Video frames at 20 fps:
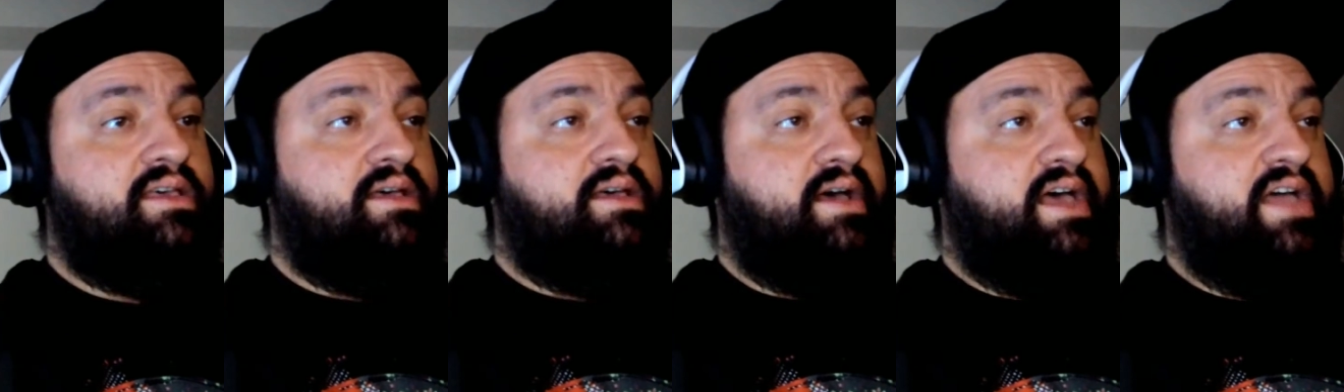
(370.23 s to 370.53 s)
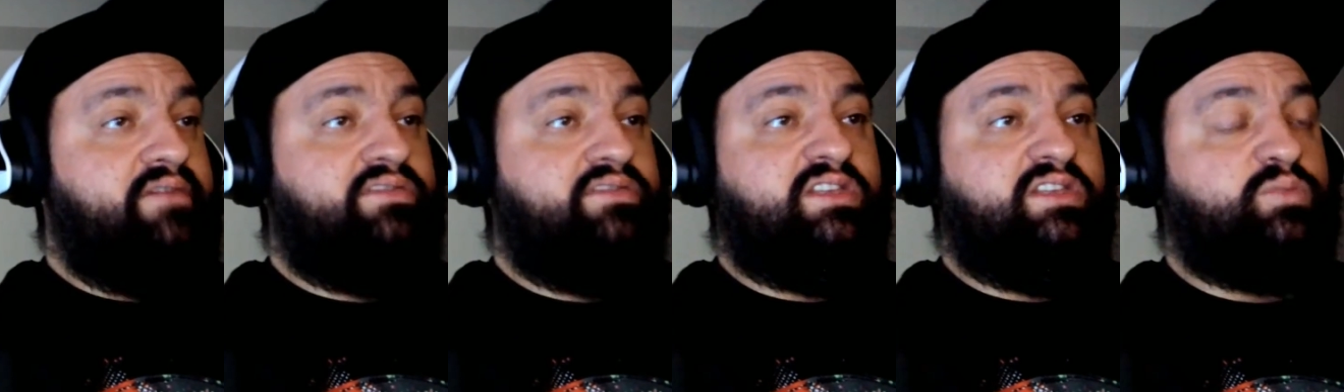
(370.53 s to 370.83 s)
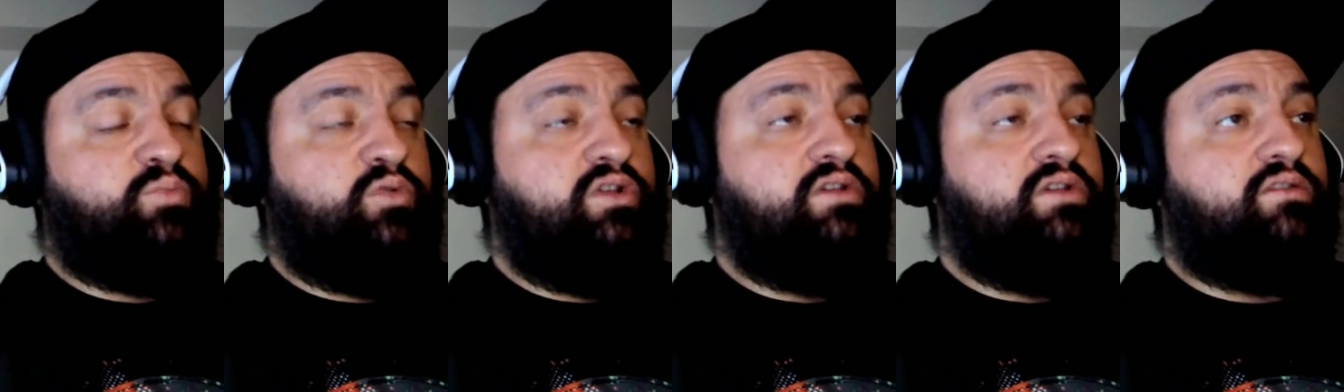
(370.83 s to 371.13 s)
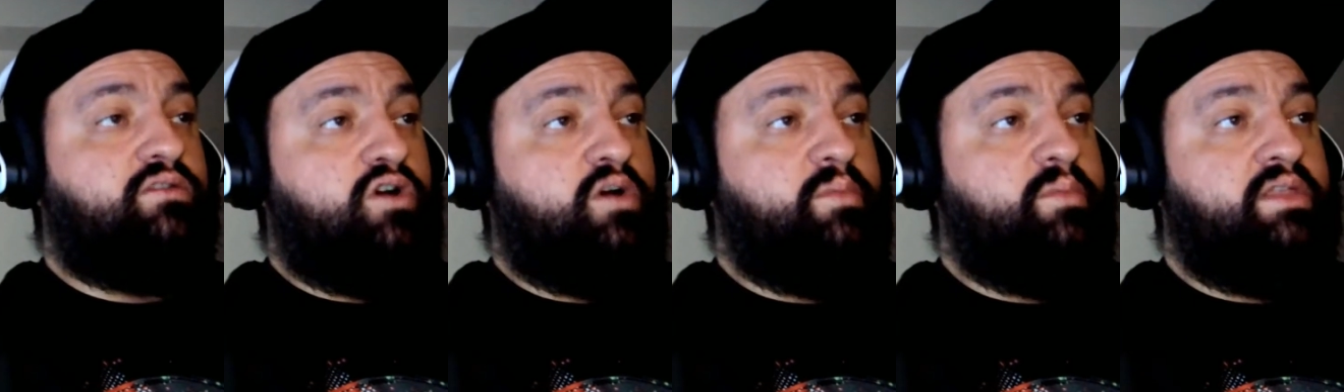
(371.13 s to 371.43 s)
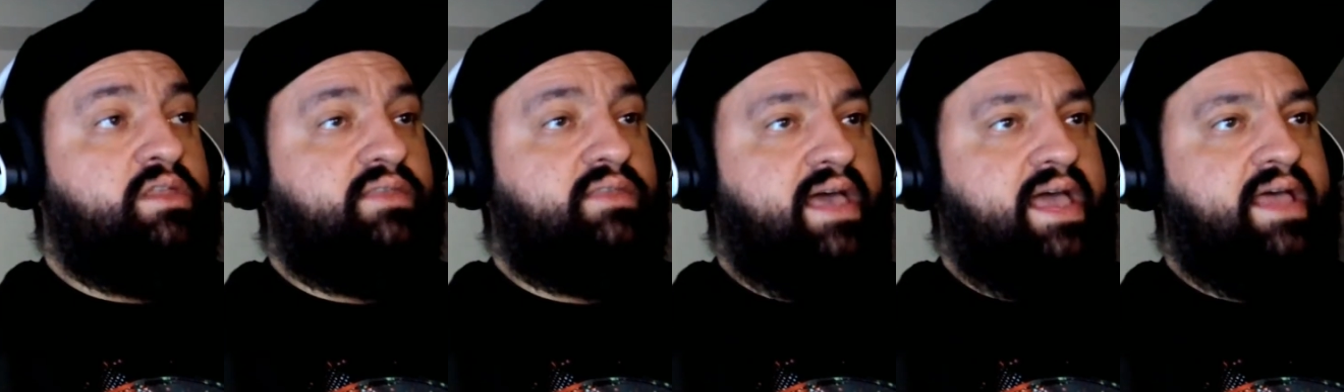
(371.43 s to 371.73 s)
Uh, everything's
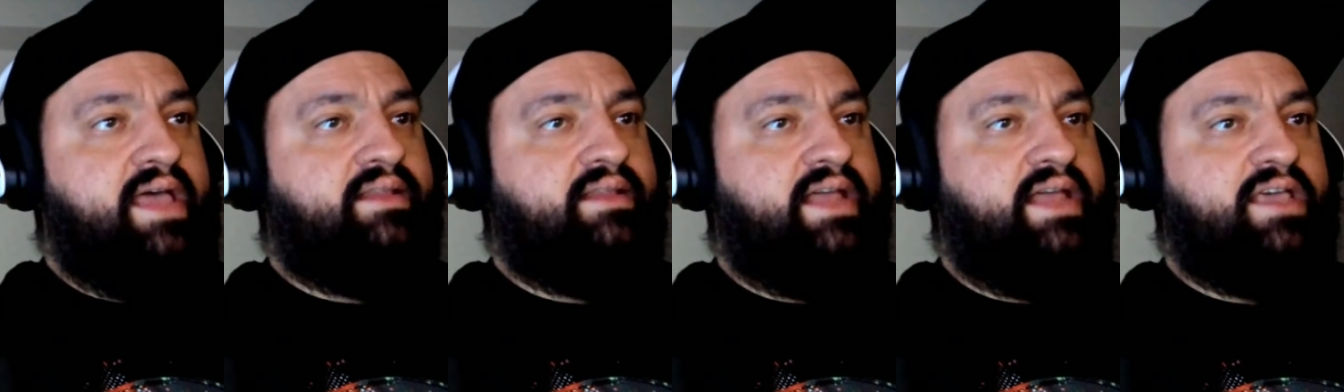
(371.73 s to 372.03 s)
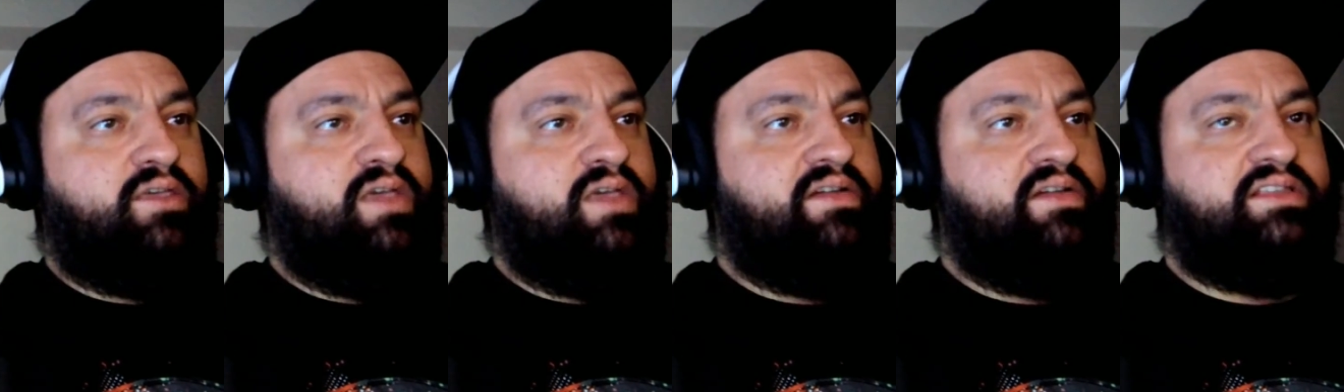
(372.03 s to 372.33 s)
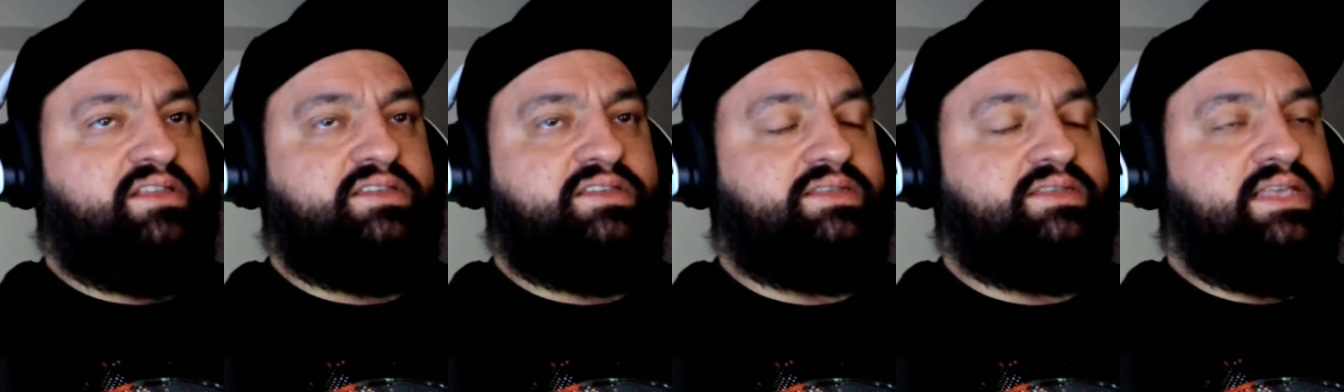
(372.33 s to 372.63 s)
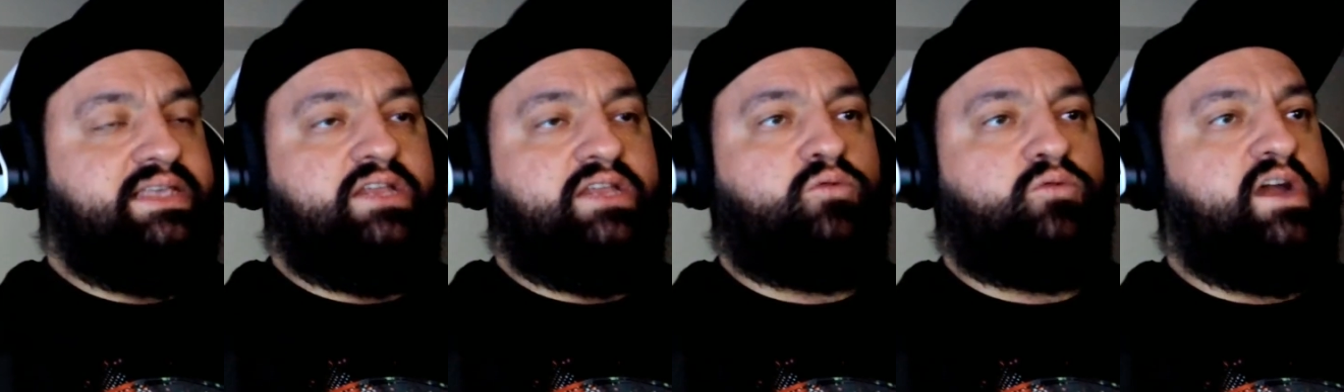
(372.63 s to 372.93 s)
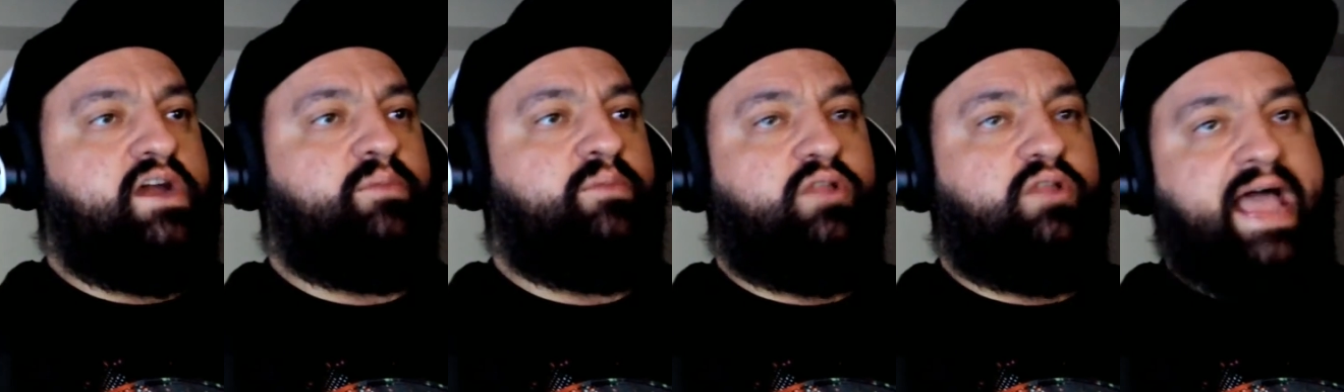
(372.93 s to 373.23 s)
predetermined and like you have like these
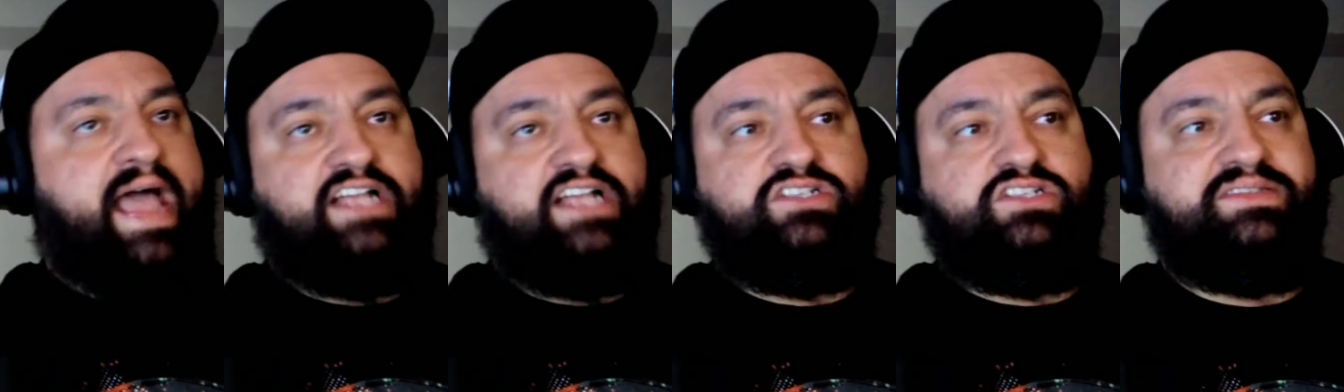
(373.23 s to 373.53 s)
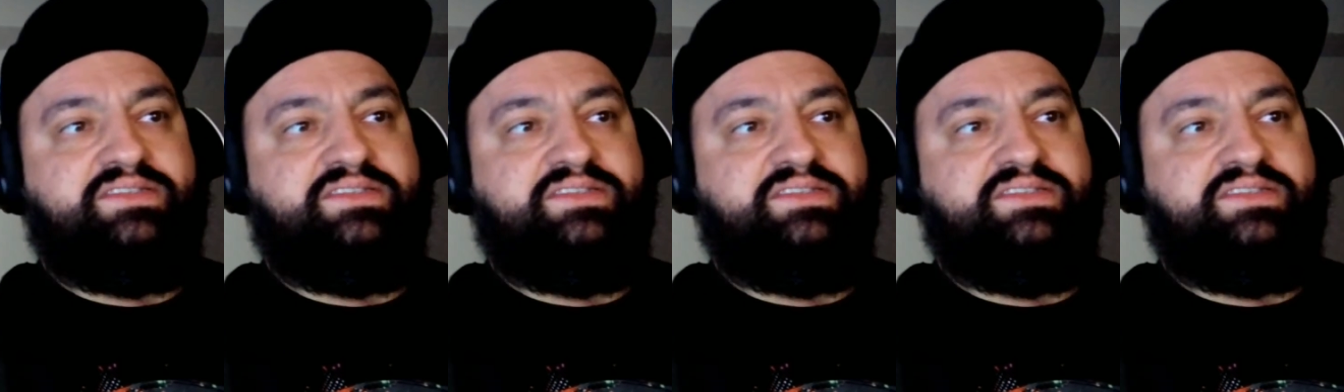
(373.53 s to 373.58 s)
incredible action